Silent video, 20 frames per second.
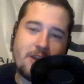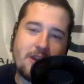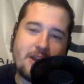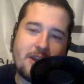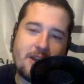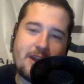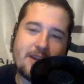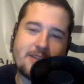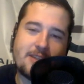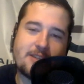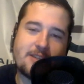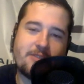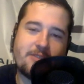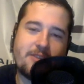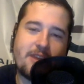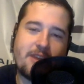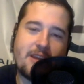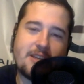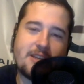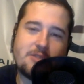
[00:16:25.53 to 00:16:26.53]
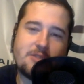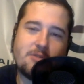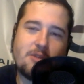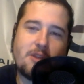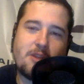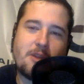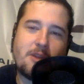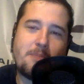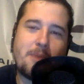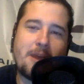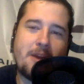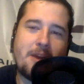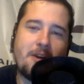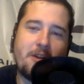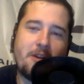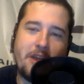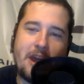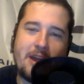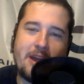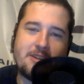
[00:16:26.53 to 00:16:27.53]
rate hasn't hasn't really been all
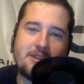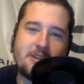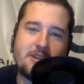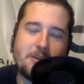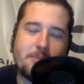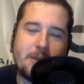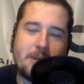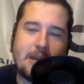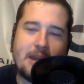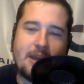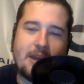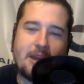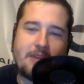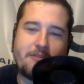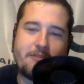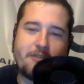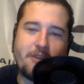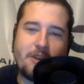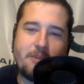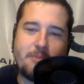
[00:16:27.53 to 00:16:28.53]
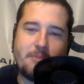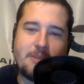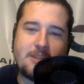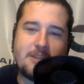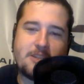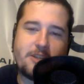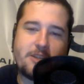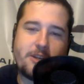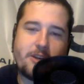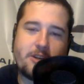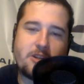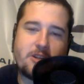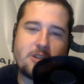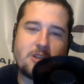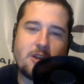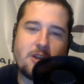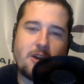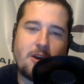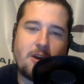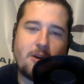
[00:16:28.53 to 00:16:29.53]
that intimidating for him this year.
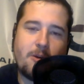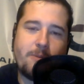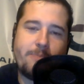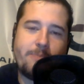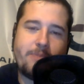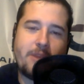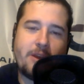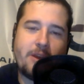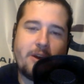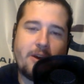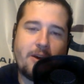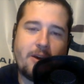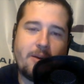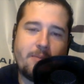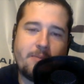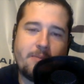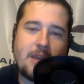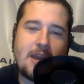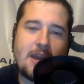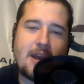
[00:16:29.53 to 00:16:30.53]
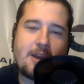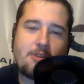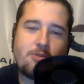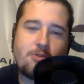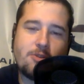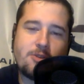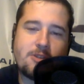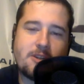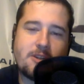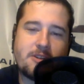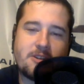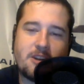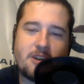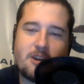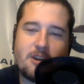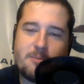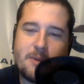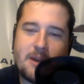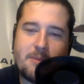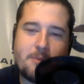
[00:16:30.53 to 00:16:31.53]
So, um, yeah, cruising a
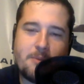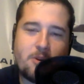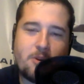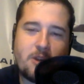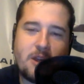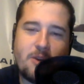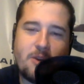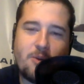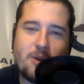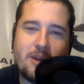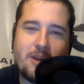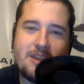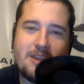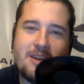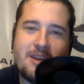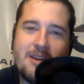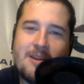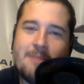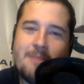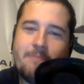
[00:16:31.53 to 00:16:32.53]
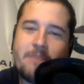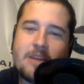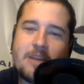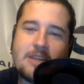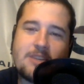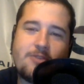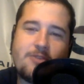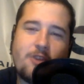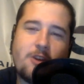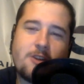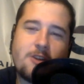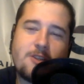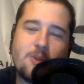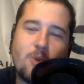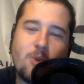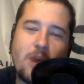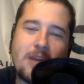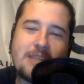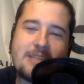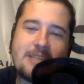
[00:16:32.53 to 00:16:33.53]
tournament, I'm okay with. As far as the
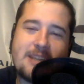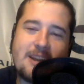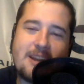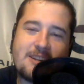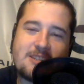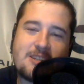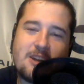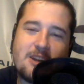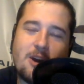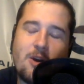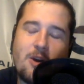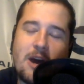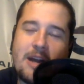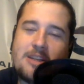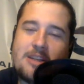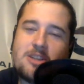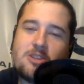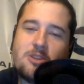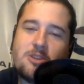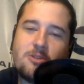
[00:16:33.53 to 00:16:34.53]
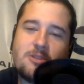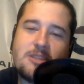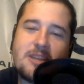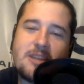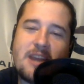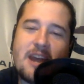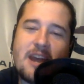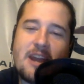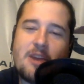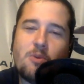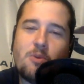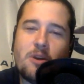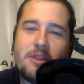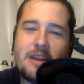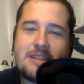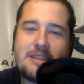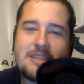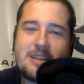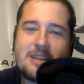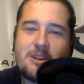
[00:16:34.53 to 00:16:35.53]
White Sox go, I just don't see anyone
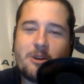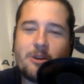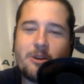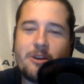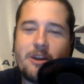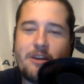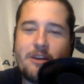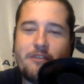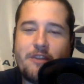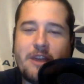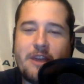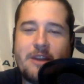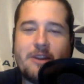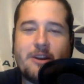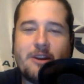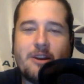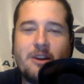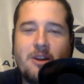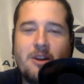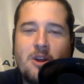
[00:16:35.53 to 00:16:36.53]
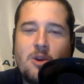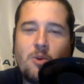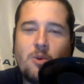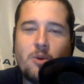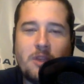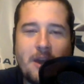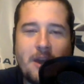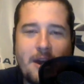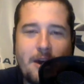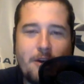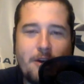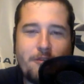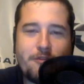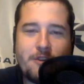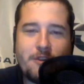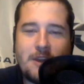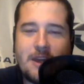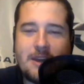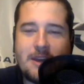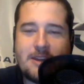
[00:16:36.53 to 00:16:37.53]
that's a good enough hitter with how
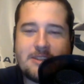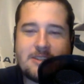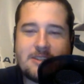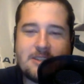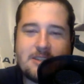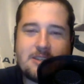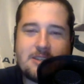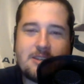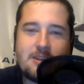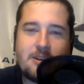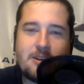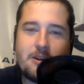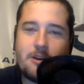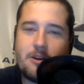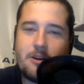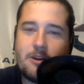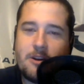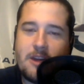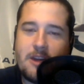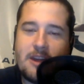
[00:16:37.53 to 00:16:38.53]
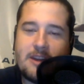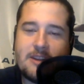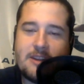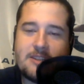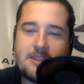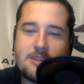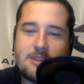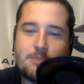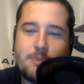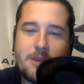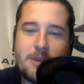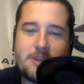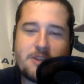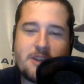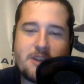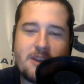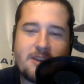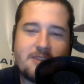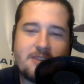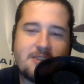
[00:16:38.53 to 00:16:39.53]
Fernandez is or Hernandez is
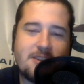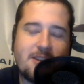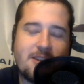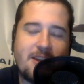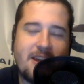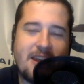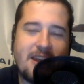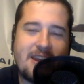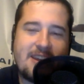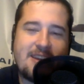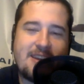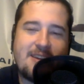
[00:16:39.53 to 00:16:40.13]
pitching to like